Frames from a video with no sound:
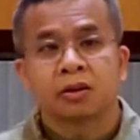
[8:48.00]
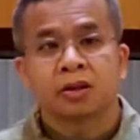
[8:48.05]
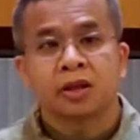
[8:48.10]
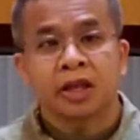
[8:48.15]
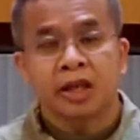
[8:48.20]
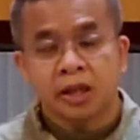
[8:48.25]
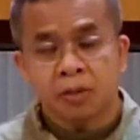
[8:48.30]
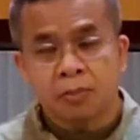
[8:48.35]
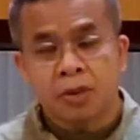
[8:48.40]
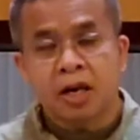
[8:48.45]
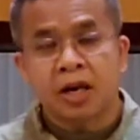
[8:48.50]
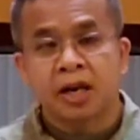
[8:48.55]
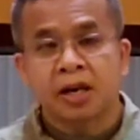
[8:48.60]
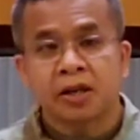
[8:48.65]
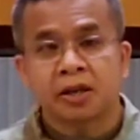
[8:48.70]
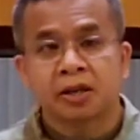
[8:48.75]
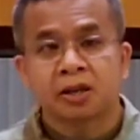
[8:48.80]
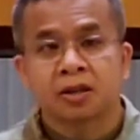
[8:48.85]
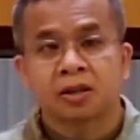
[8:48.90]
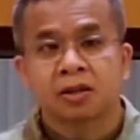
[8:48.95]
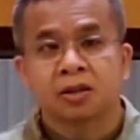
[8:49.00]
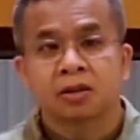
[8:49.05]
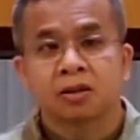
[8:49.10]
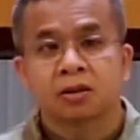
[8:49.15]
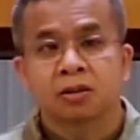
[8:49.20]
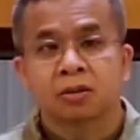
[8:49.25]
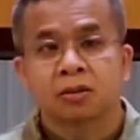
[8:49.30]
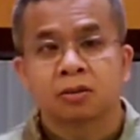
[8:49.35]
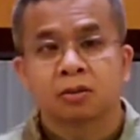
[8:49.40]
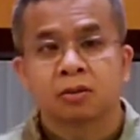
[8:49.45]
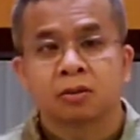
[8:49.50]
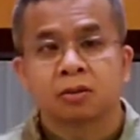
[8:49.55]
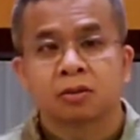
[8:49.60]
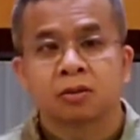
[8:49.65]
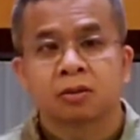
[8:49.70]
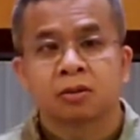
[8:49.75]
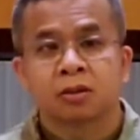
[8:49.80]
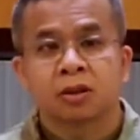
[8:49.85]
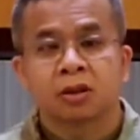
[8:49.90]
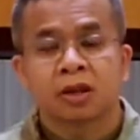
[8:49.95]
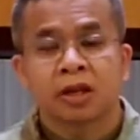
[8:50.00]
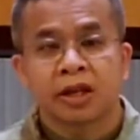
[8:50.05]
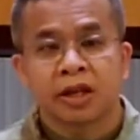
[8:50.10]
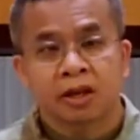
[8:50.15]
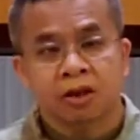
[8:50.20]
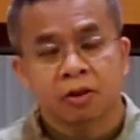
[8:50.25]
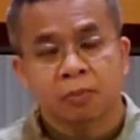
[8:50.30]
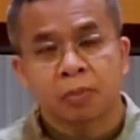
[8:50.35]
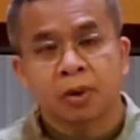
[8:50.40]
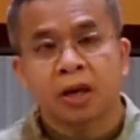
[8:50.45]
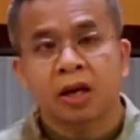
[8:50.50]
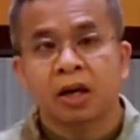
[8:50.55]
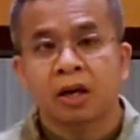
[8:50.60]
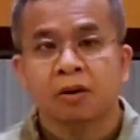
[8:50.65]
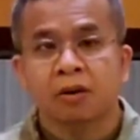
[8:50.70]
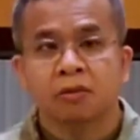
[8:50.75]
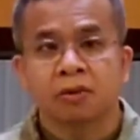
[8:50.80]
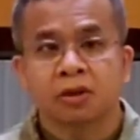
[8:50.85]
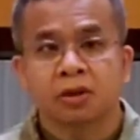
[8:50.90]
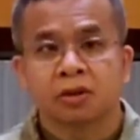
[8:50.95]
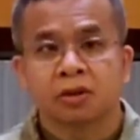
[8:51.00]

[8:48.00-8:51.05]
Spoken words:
their mind lack of power.